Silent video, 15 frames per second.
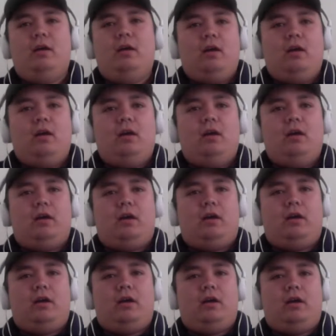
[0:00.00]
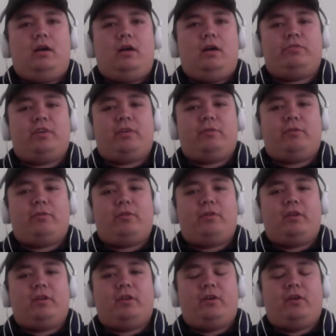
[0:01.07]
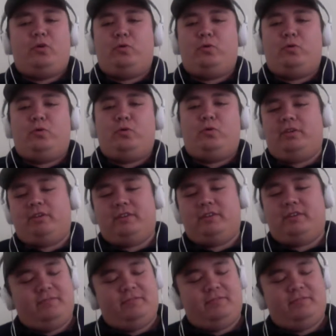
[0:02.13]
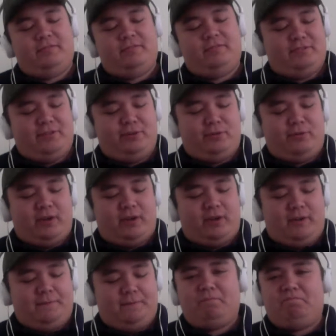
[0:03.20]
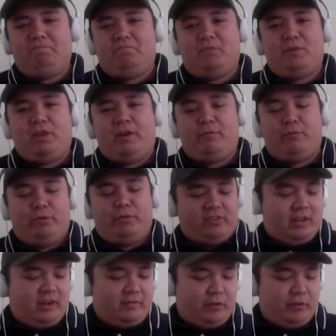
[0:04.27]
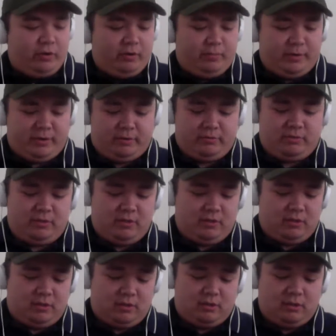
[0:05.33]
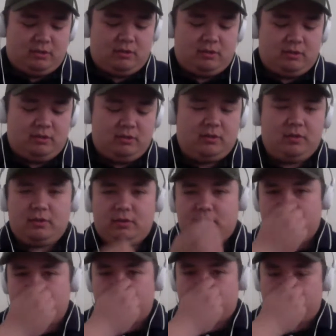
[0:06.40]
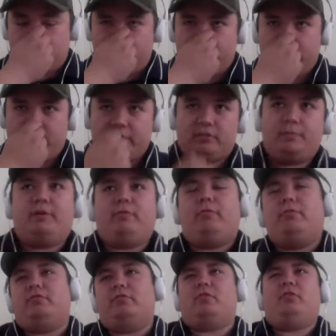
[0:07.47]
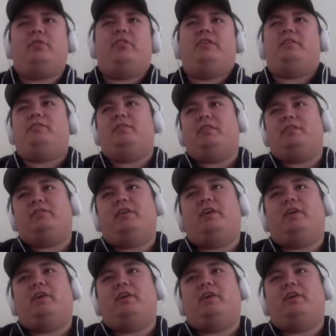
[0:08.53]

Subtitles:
What was the other thing? Oh, so everyone's kind of heard about kind of talked about what was it called, the